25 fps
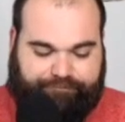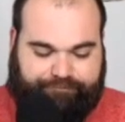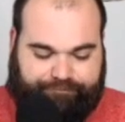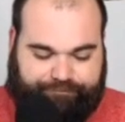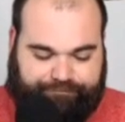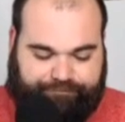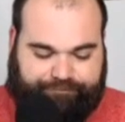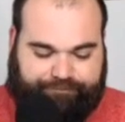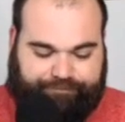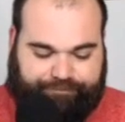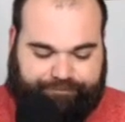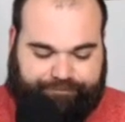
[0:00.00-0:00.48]

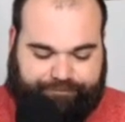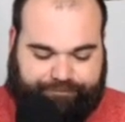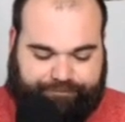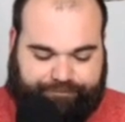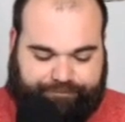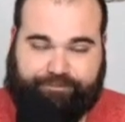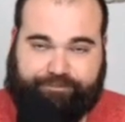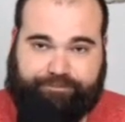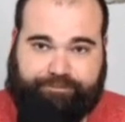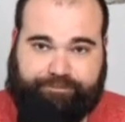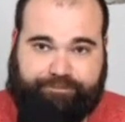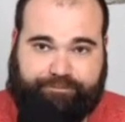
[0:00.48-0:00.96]

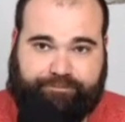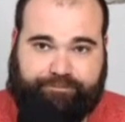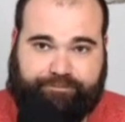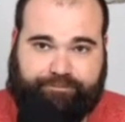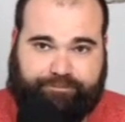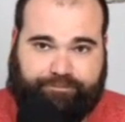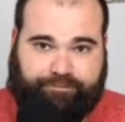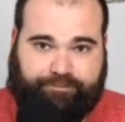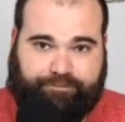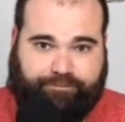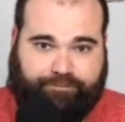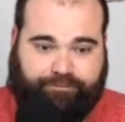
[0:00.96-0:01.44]

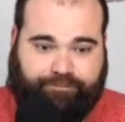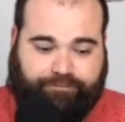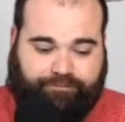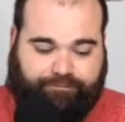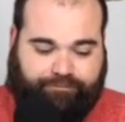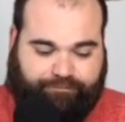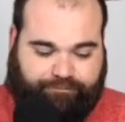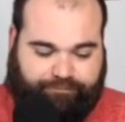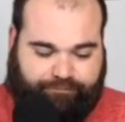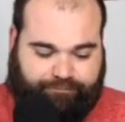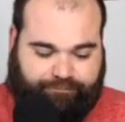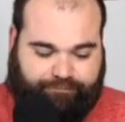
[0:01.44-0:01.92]

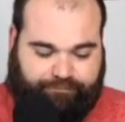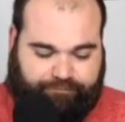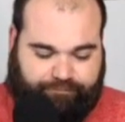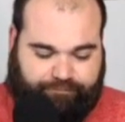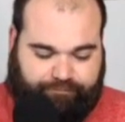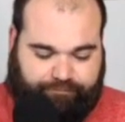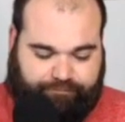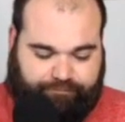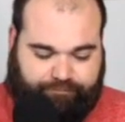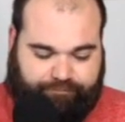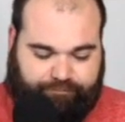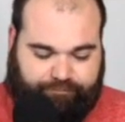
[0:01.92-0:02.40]

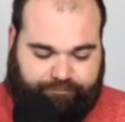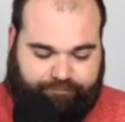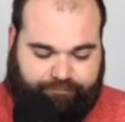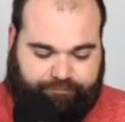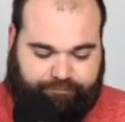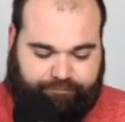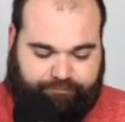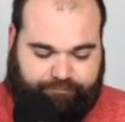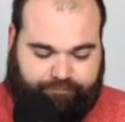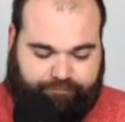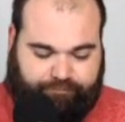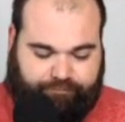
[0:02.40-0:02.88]

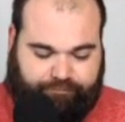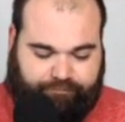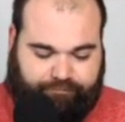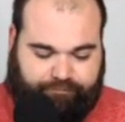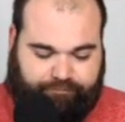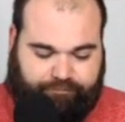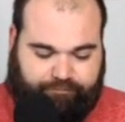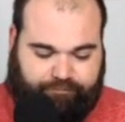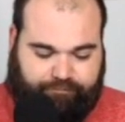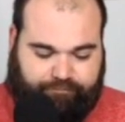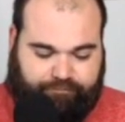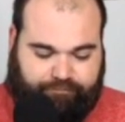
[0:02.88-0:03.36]

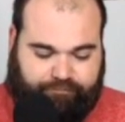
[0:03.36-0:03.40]
The person shown says nothing.